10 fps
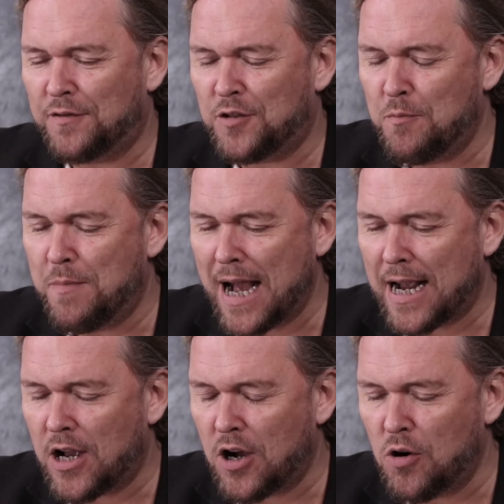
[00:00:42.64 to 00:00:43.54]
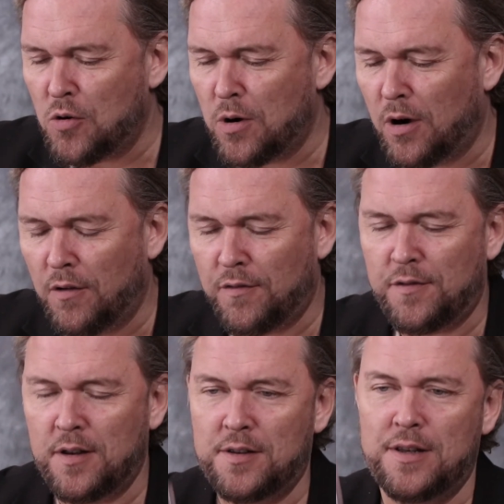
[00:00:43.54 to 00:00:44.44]
tobacco,
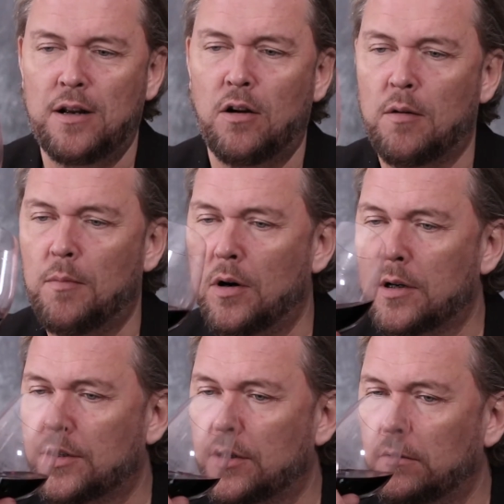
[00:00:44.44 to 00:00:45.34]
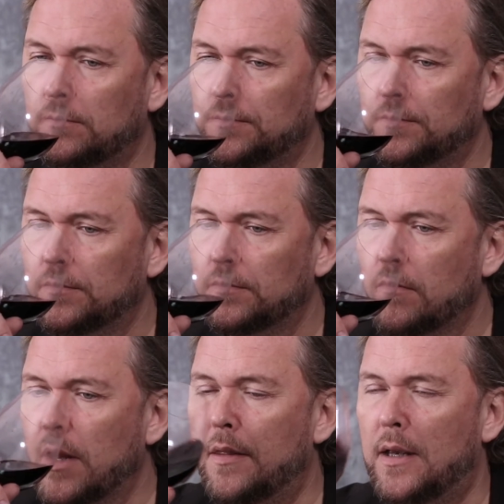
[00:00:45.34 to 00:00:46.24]
of cigar box.
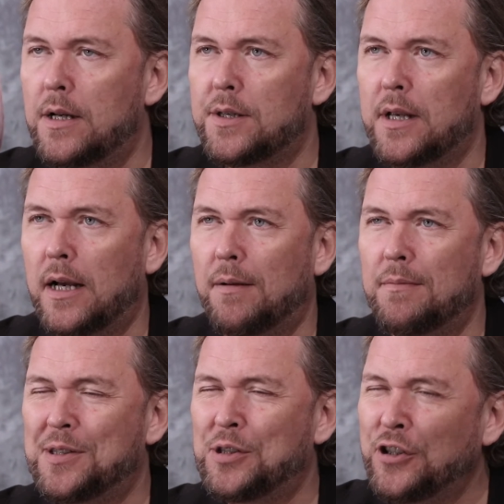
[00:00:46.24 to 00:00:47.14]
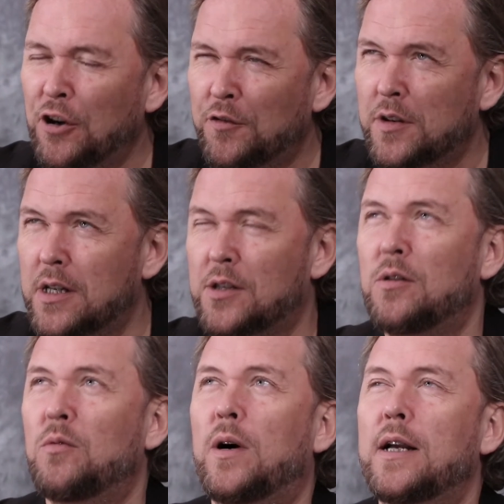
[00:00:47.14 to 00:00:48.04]
There's a softness to
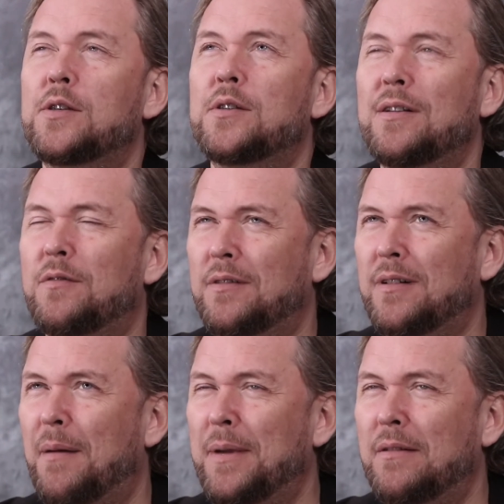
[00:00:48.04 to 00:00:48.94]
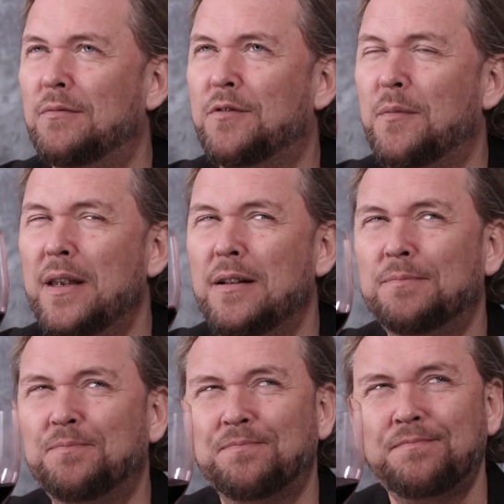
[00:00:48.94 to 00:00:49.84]
the wines. I mean, from the
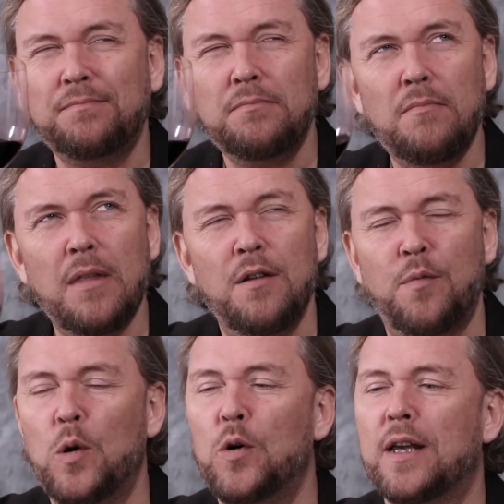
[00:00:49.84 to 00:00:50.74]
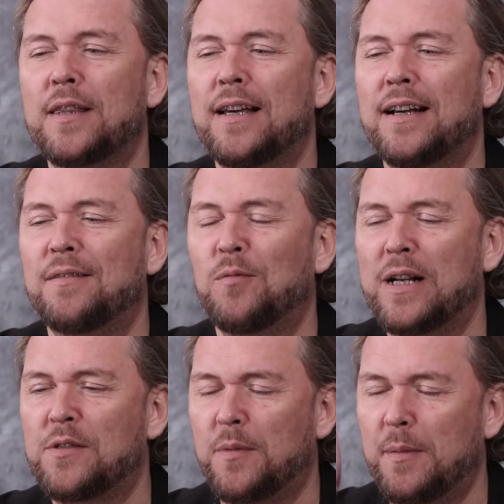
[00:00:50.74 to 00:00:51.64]
if we look at the
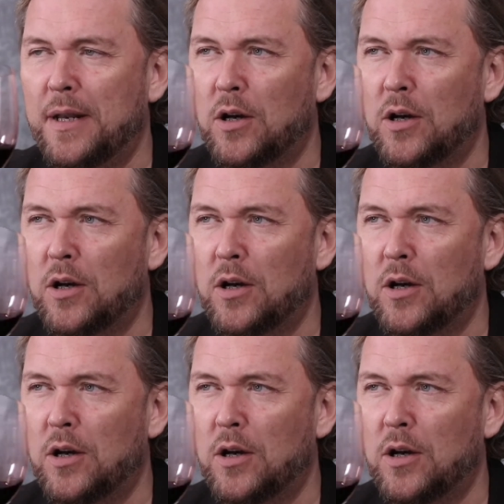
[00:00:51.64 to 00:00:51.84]
wines from the